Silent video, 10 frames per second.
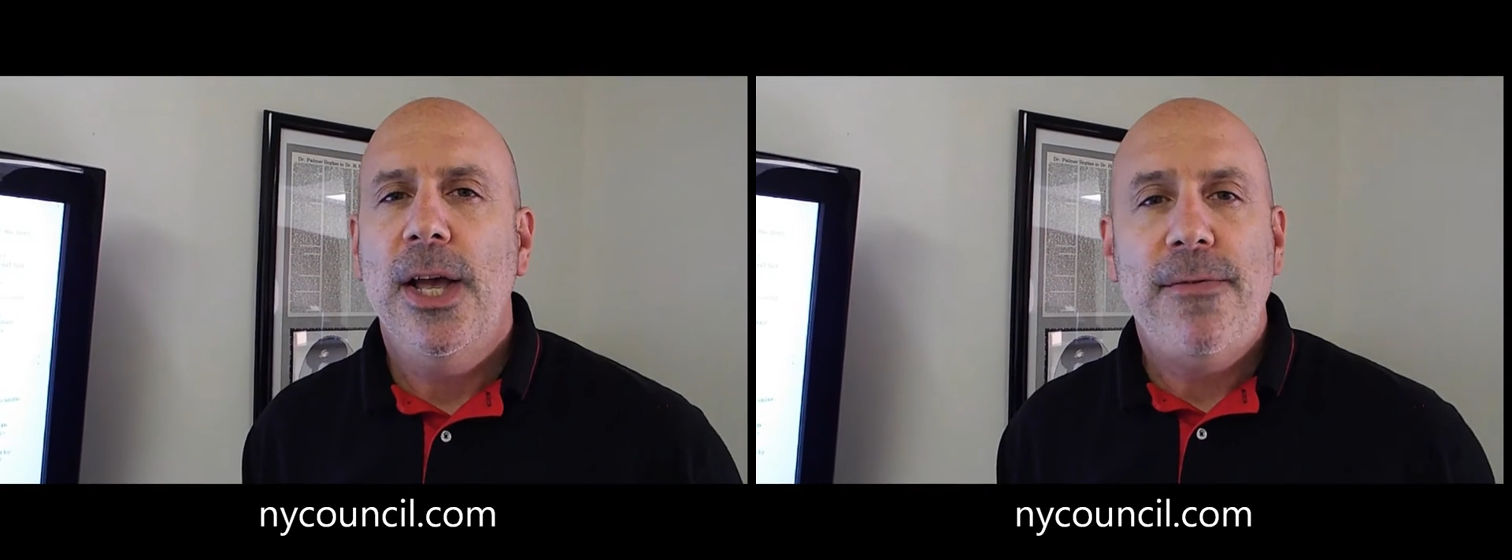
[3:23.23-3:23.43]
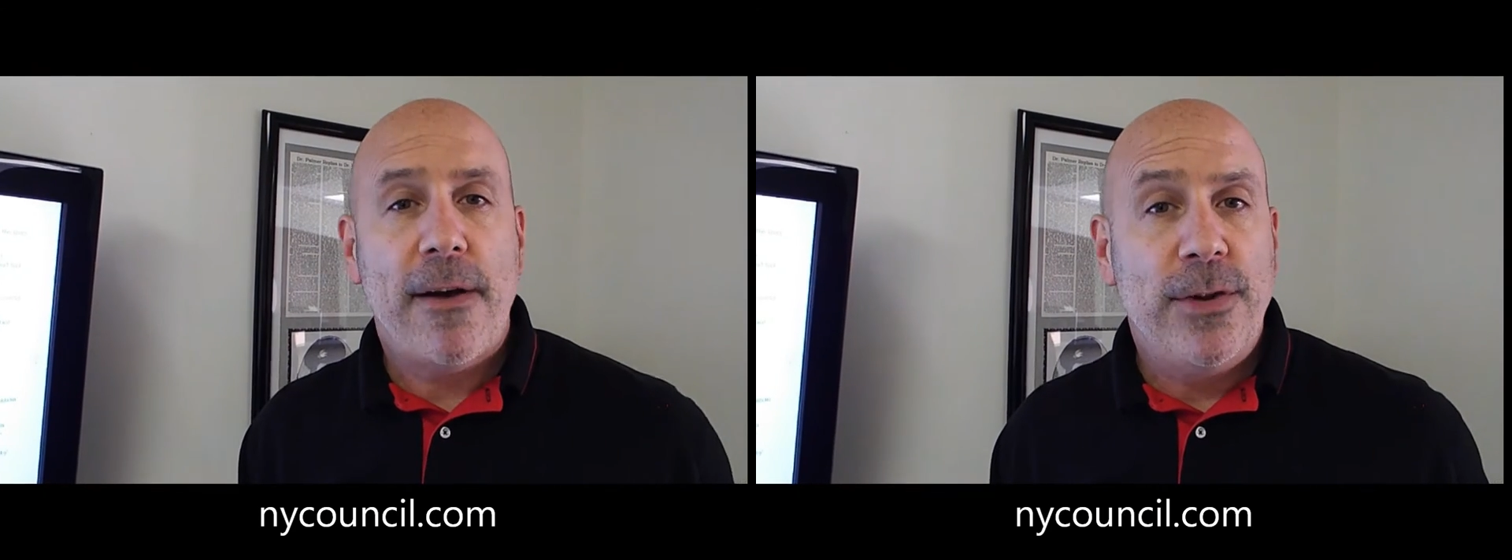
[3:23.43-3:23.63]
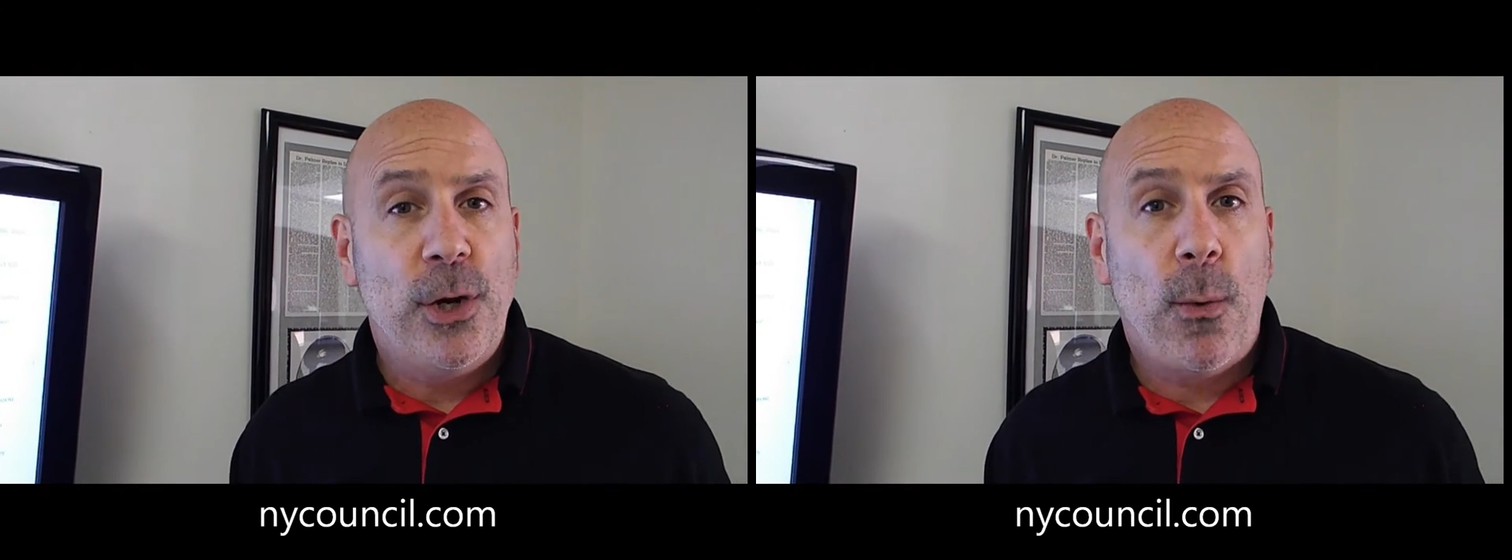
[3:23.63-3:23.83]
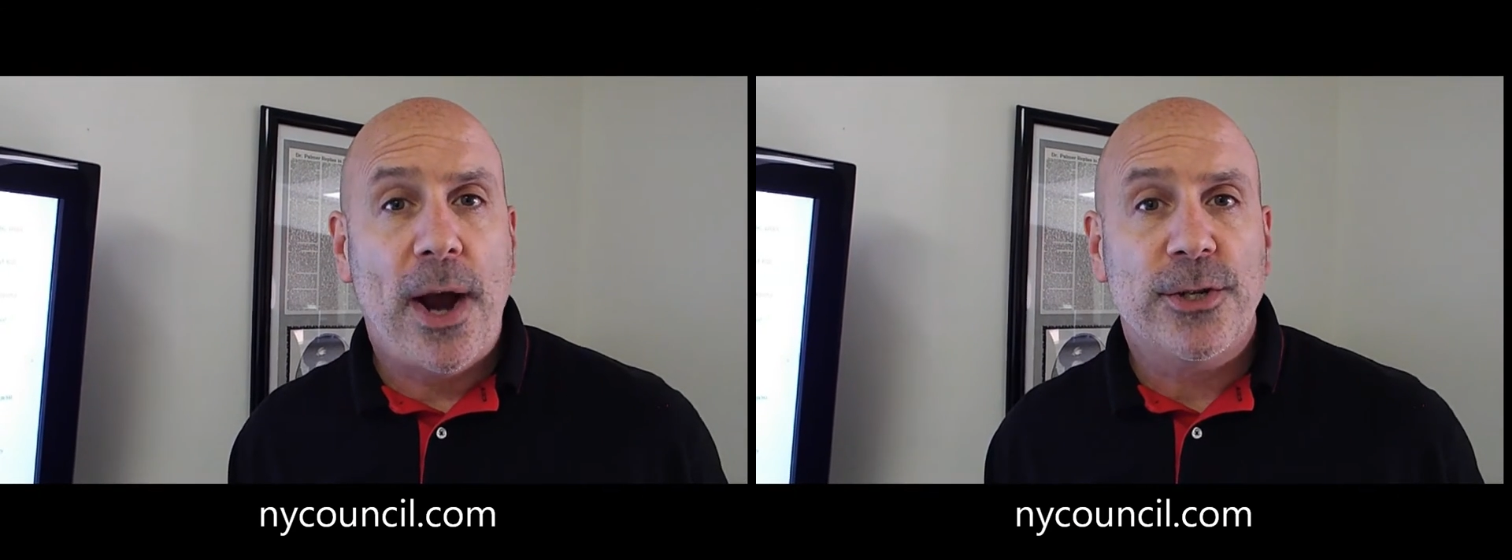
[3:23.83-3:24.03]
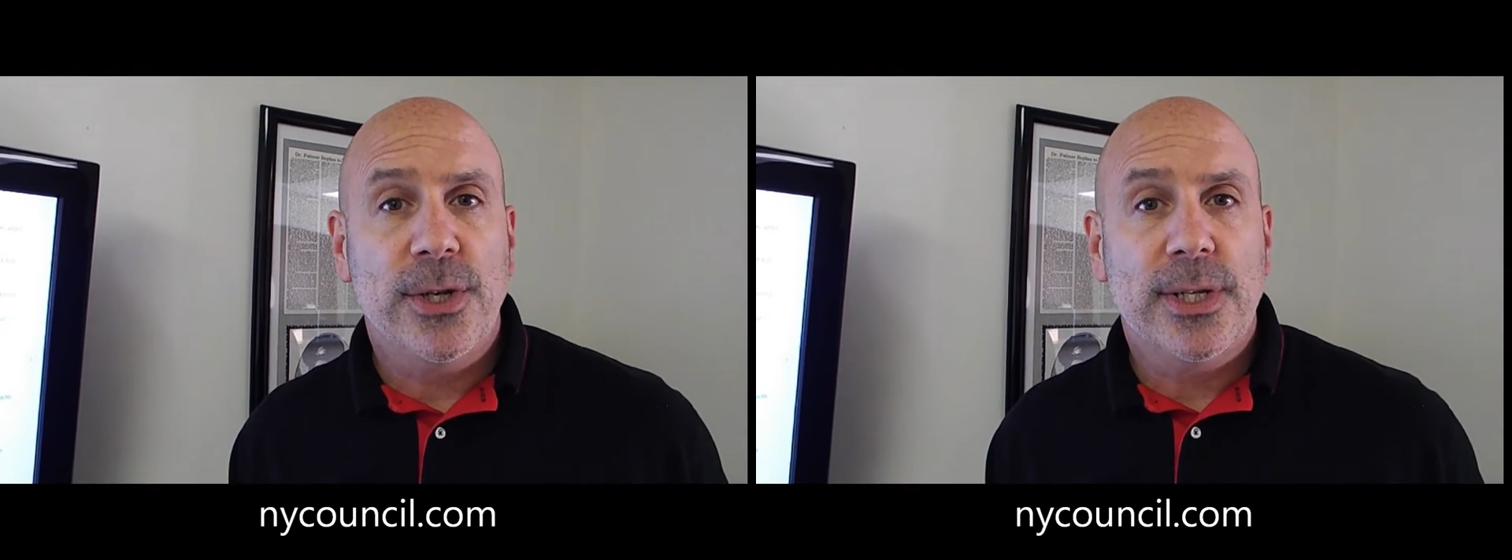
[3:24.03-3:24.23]
If you have any
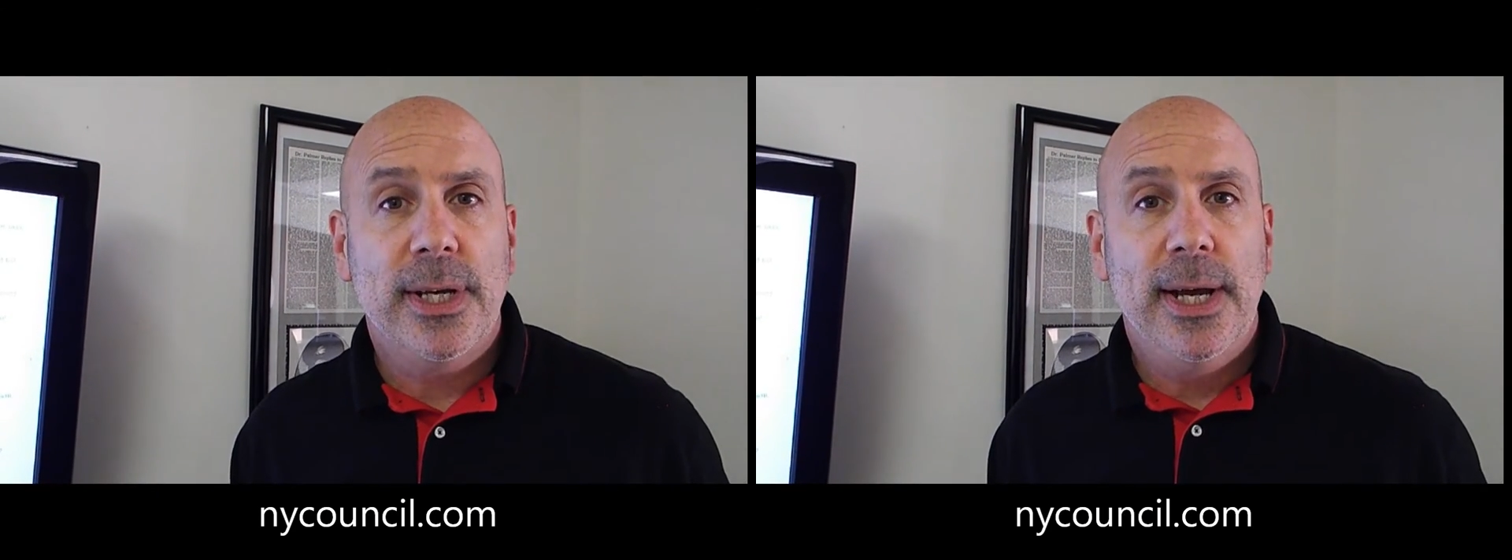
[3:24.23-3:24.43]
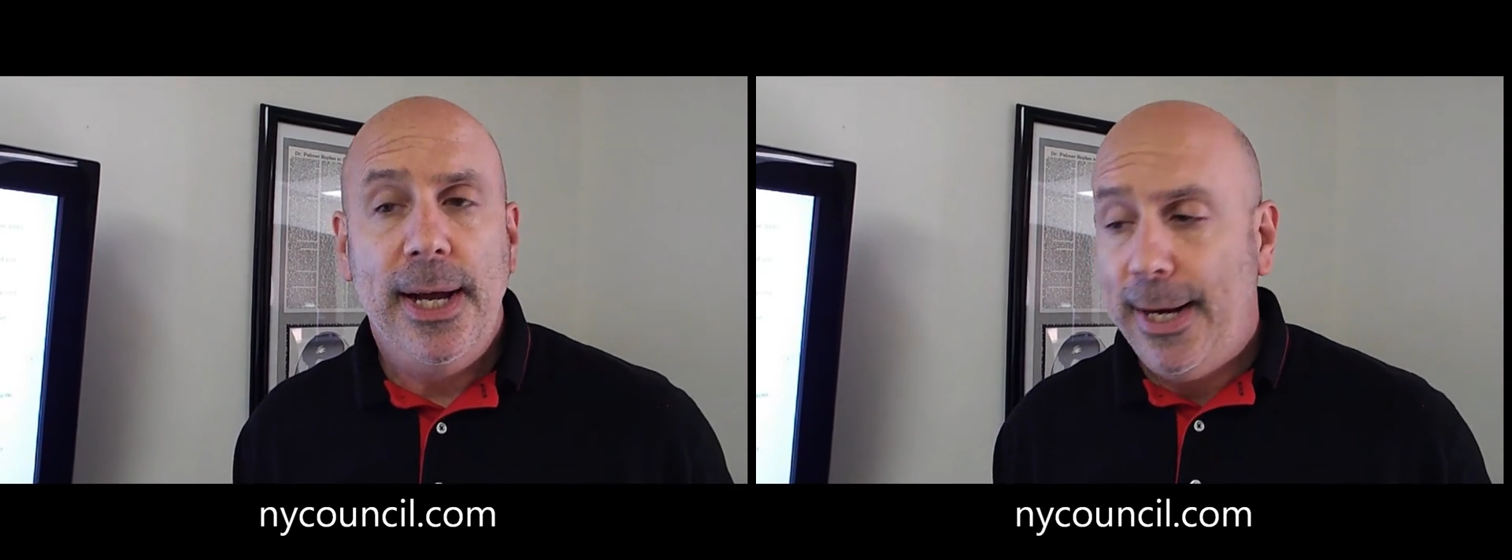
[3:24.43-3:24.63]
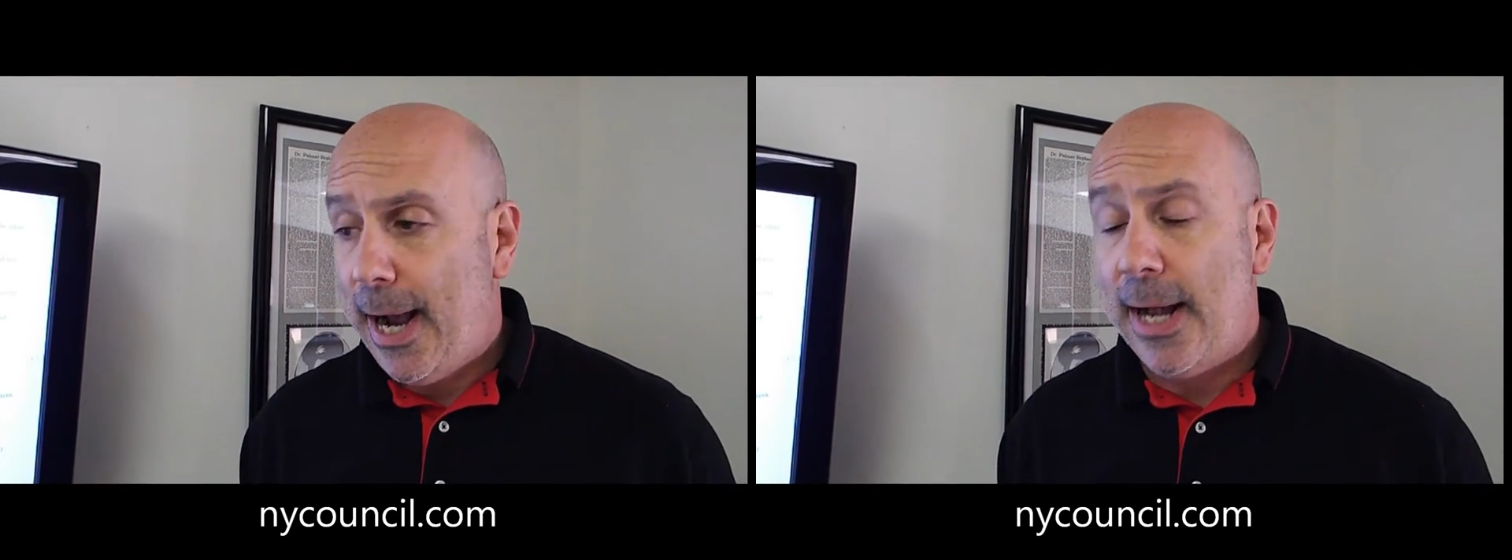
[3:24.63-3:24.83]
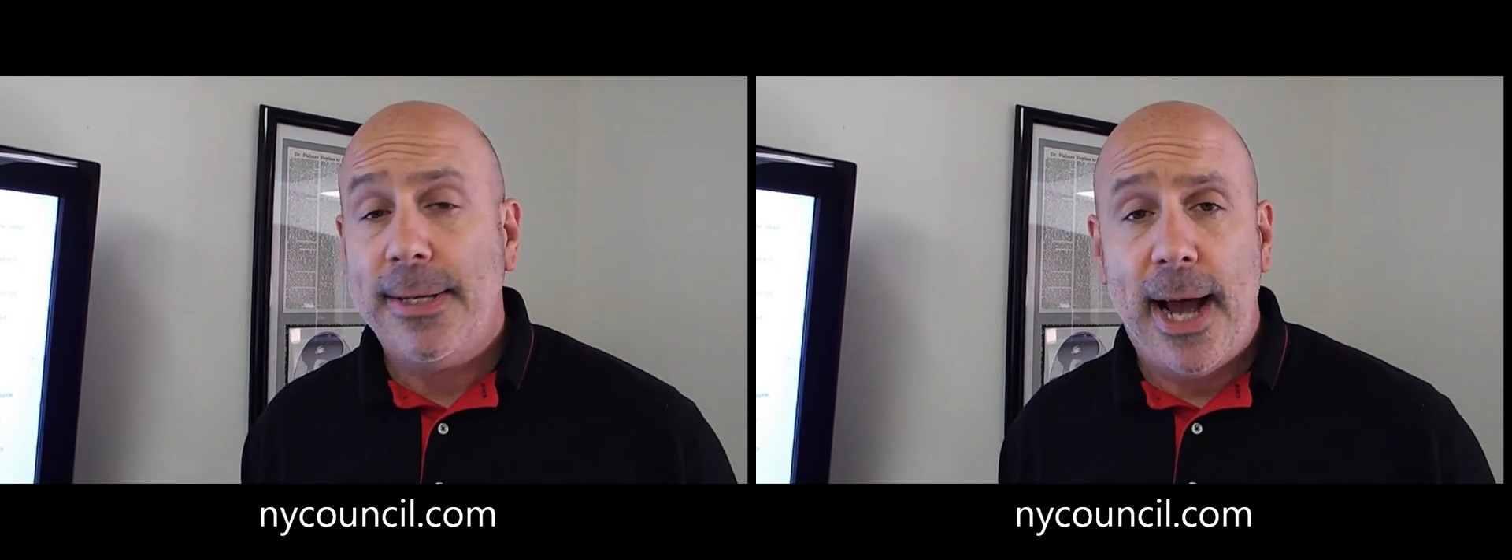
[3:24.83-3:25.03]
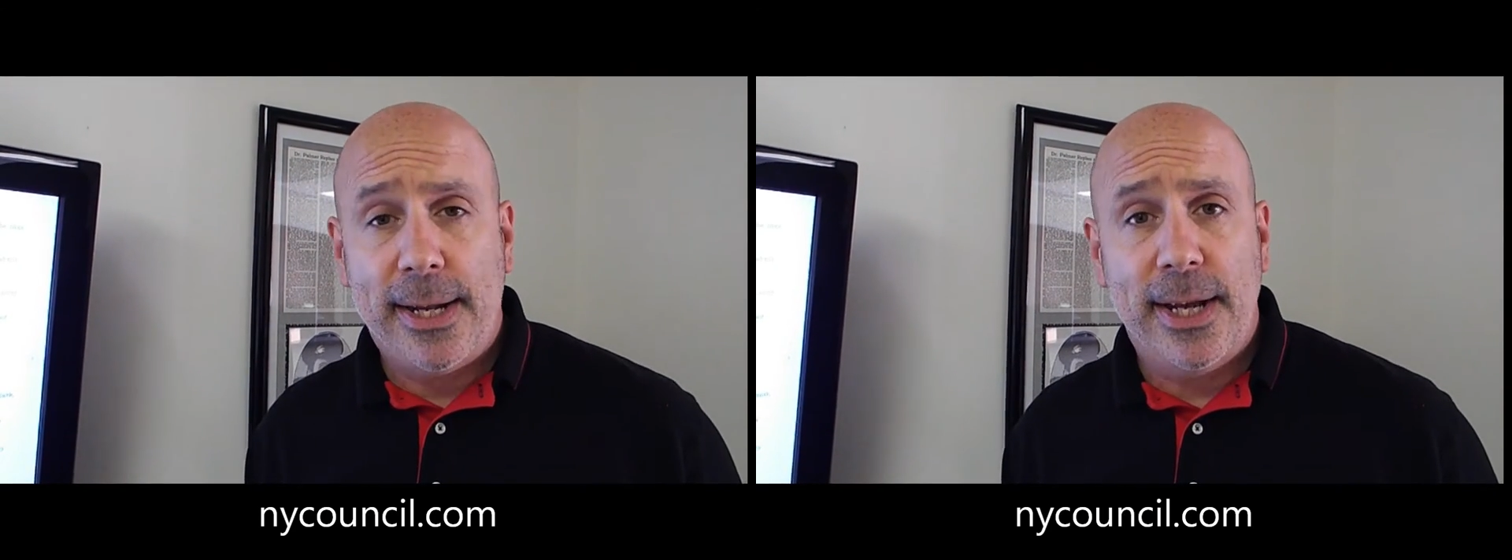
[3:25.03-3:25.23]
questions,
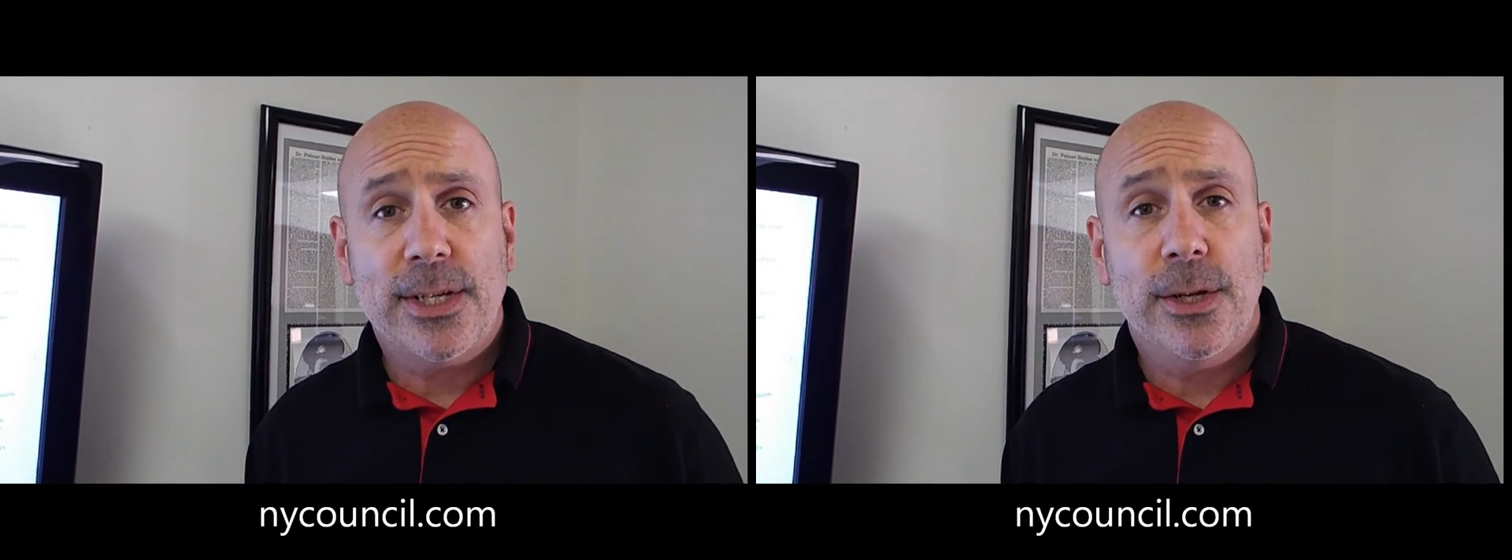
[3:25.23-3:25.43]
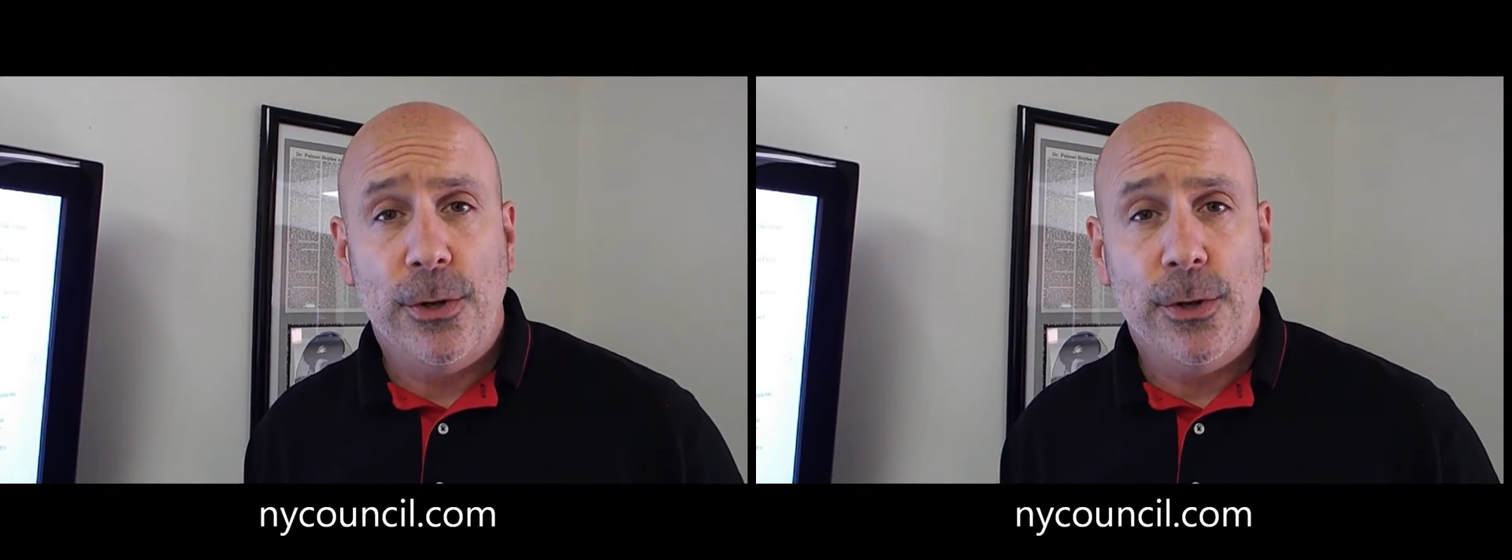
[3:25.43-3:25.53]
contact us,